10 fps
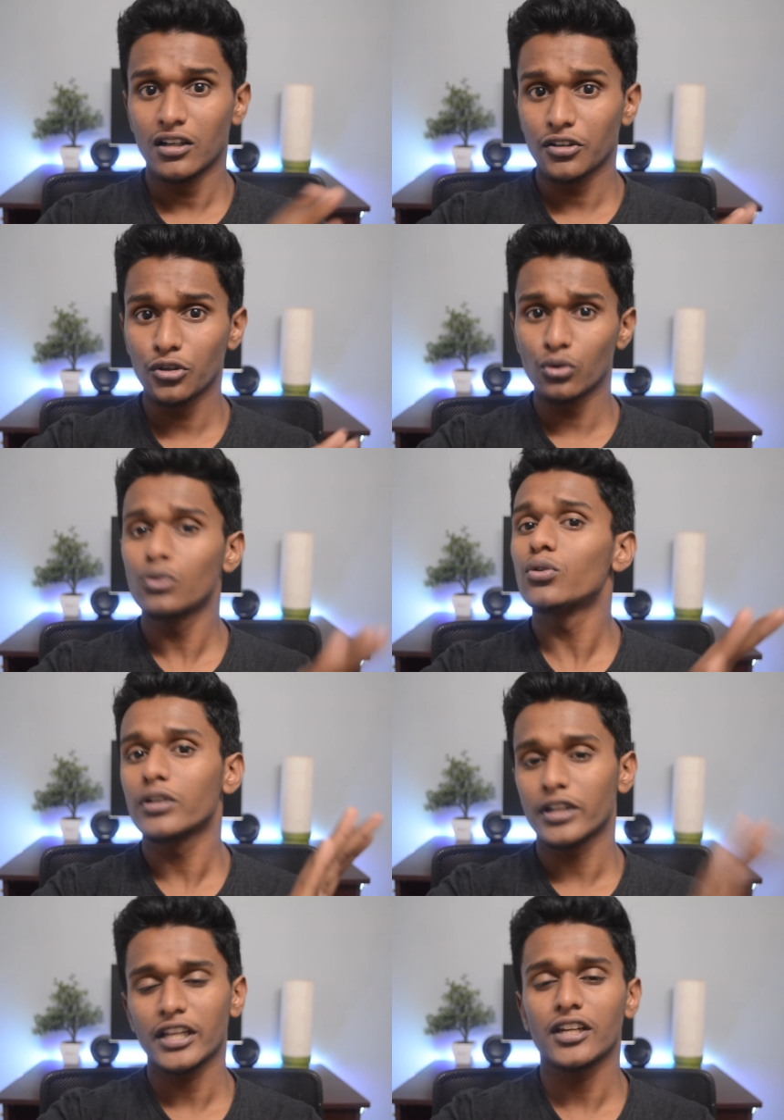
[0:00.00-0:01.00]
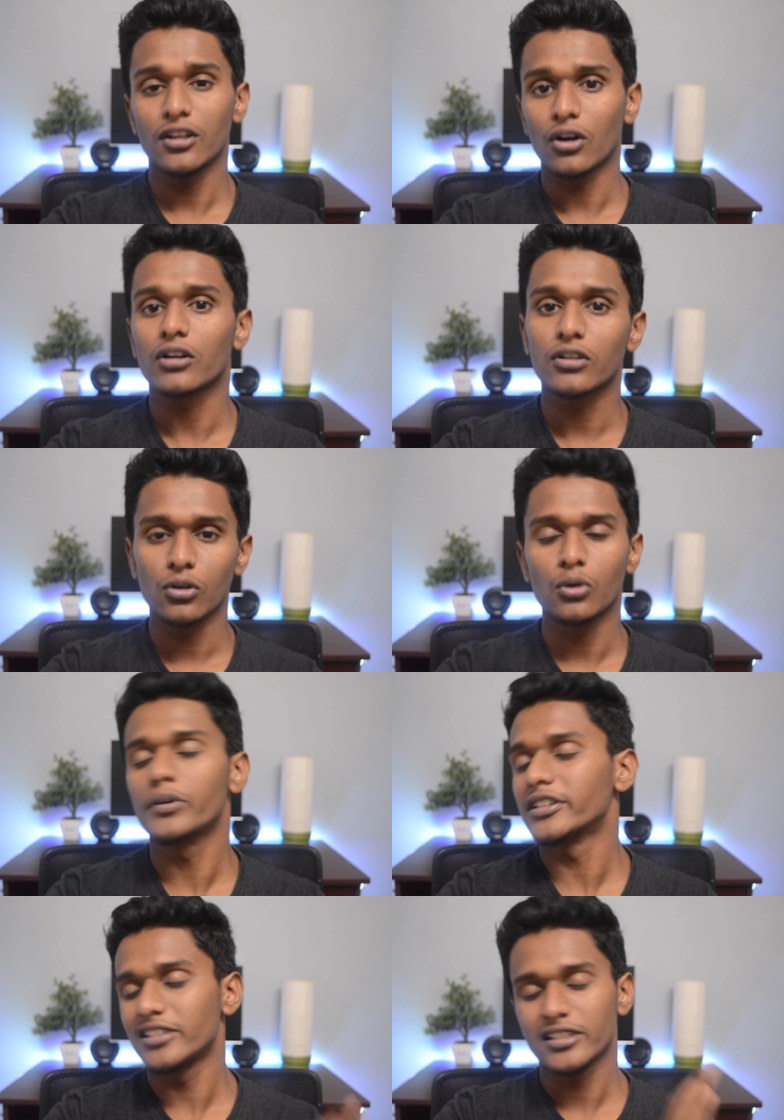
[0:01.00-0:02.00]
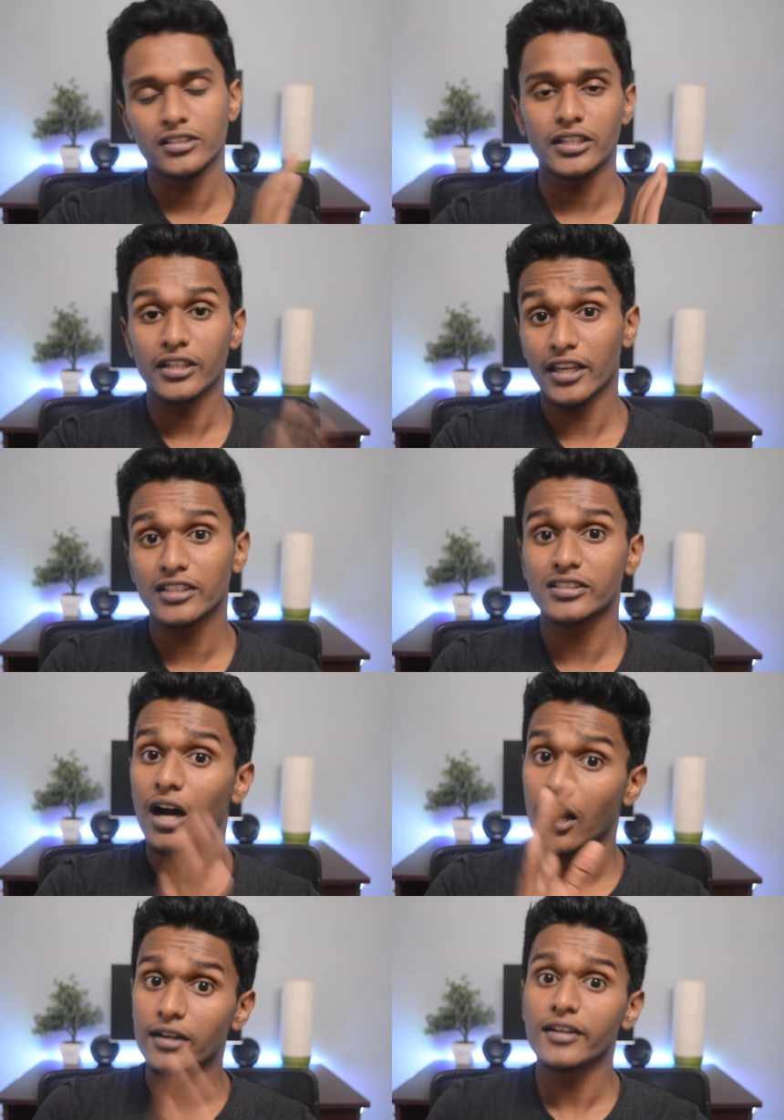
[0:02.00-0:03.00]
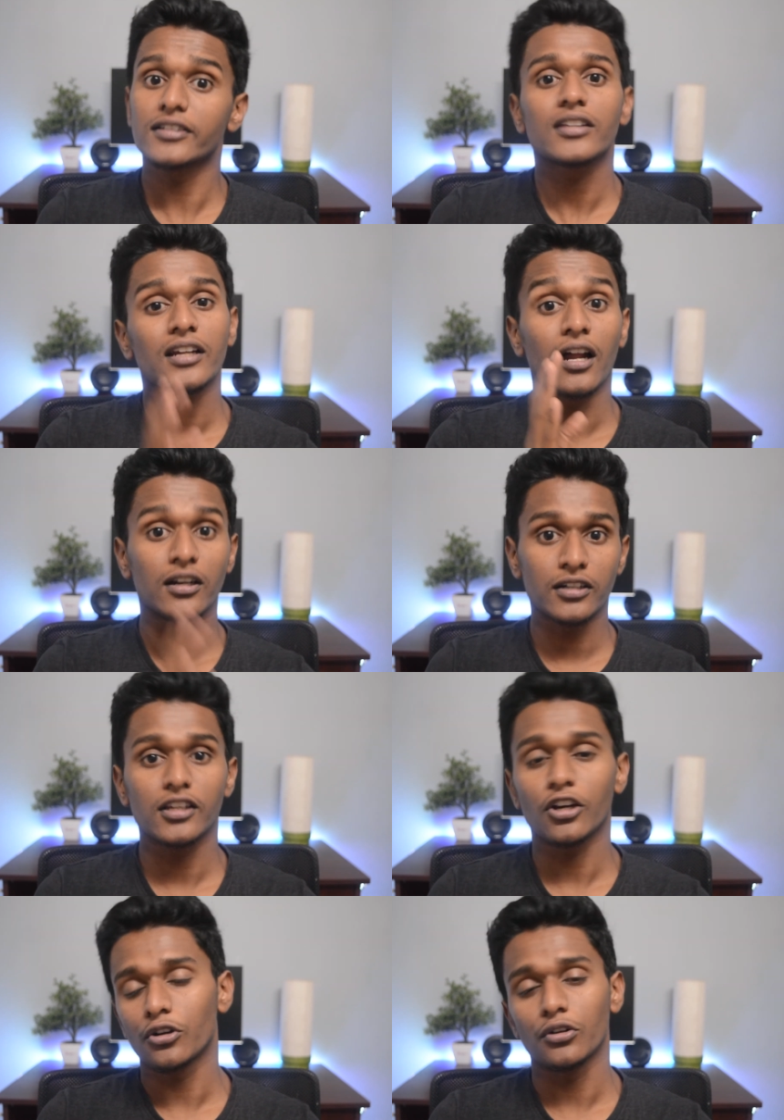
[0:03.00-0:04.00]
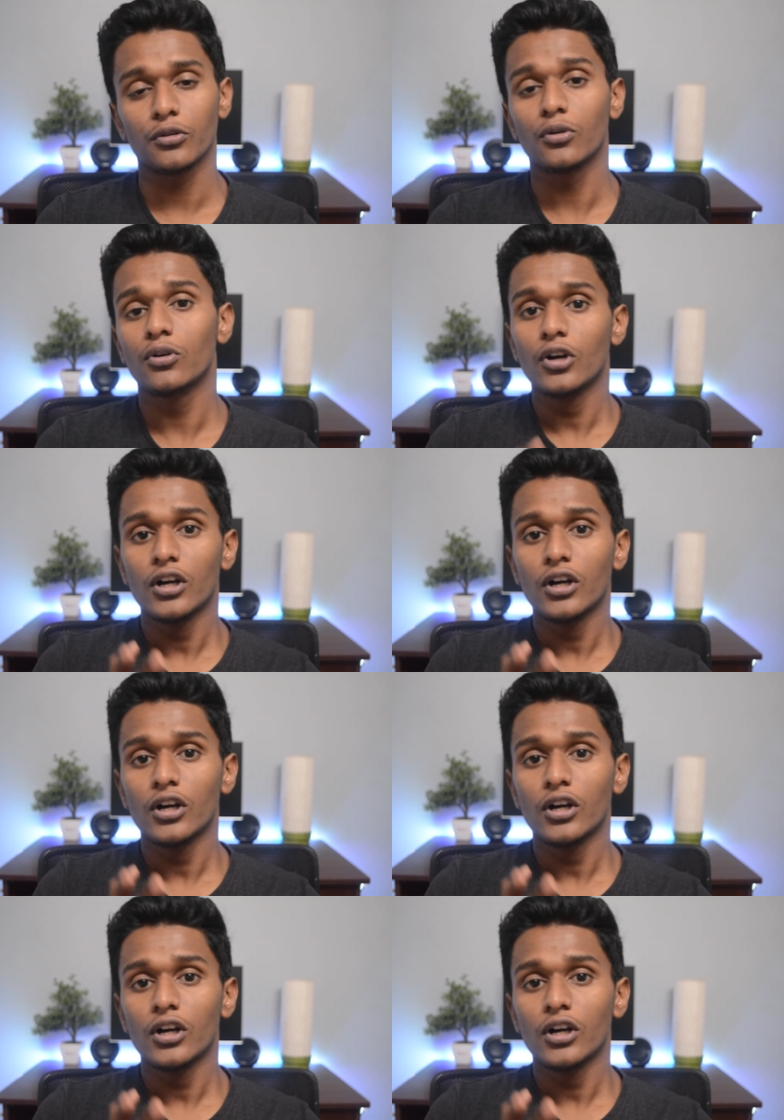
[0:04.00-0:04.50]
you need not go with 16 gigs unless and until you're gonna do